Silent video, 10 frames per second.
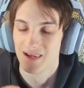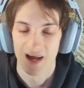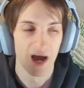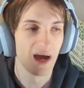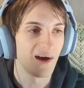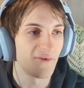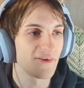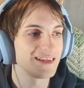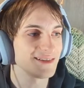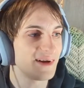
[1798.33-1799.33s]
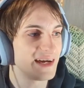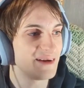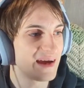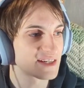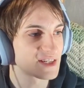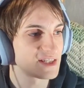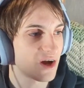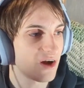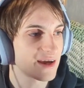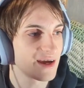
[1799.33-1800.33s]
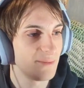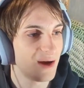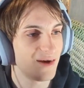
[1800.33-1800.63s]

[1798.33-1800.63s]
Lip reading: A reason why I'm actually talking about